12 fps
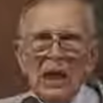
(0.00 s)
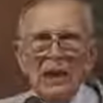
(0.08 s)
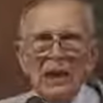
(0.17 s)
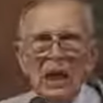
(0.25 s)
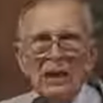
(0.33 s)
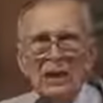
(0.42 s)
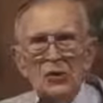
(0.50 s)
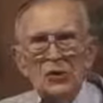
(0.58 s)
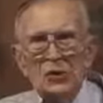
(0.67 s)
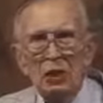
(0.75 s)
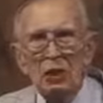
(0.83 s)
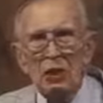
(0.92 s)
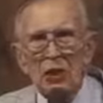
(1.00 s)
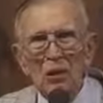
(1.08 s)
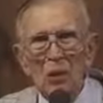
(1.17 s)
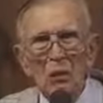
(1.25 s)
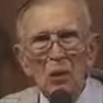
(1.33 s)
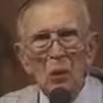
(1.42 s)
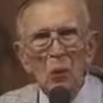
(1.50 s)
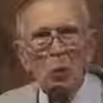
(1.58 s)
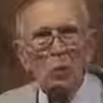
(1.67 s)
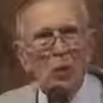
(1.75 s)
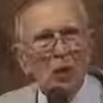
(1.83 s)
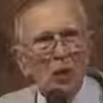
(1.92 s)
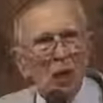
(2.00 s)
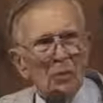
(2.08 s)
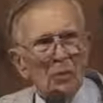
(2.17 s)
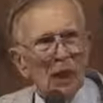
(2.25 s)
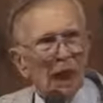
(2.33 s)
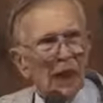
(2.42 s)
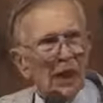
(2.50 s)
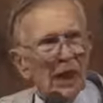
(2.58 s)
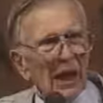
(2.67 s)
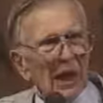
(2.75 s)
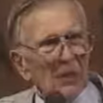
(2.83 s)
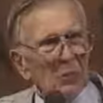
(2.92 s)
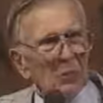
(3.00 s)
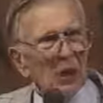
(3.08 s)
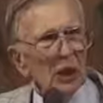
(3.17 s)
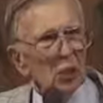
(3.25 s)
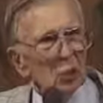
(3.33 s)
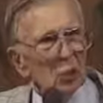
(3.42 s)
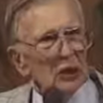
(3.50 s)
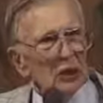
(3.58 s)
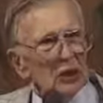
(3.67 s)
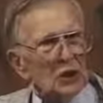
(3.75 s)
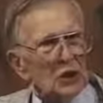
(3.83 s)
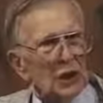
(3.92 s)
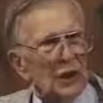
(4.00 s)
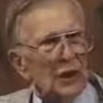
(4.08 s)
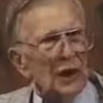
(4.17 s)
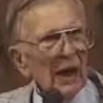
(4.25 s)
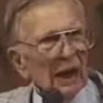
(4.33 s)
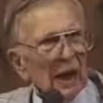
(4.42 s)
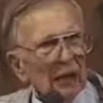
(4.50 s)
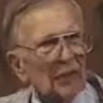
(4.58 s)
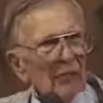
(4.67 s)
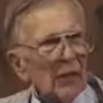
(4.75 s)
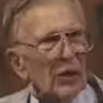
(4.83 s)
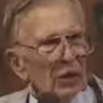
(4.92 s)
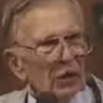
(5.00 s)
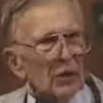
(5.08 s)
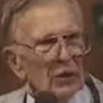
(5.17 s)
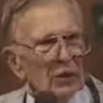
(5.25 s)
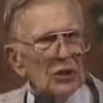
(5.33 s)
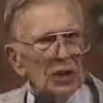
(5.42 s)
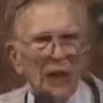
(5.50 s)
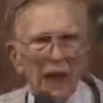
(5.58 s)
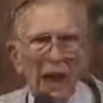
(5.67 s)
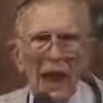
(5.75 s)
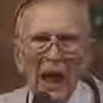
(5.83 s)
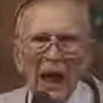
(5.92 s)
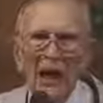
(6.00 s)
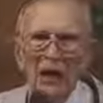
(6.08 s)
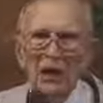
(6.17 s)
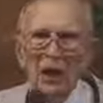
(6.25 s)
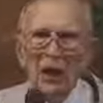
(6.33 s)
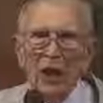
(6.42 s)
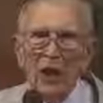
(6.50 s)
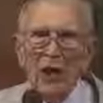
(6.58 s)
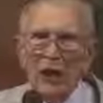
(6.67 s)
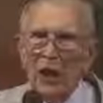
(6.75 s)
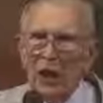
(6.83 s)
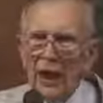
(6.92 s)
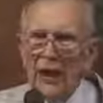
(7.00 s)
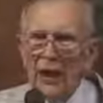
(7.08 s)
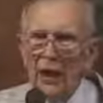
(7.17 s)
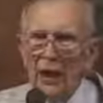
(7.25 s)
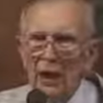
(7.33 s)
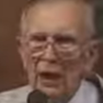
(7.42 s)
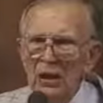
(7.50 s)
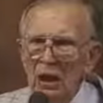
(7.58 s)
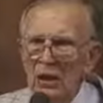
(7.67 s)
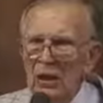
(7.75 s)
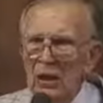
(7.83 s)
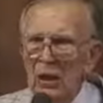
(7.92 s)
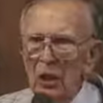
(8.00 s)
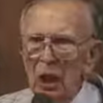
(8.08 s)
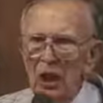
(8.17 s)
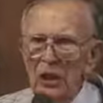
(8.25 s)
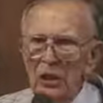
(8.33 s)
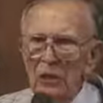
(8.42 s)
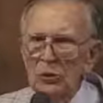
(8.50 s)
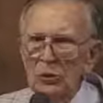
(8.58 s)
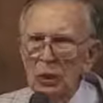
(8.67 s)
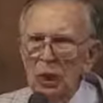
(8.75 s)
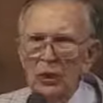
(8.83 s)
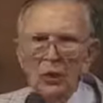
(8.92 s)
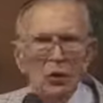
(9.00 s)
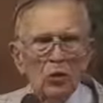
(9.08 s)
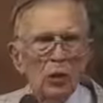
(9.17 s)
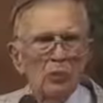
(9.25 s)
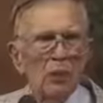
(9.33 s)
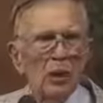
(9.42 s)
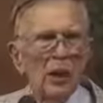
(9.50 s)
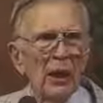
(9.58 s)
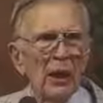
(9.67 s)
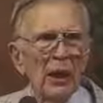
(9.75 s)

And th- this woman would come down and ask me a question every Thursday night. I got tired of that. It looked like she was trying to trip me.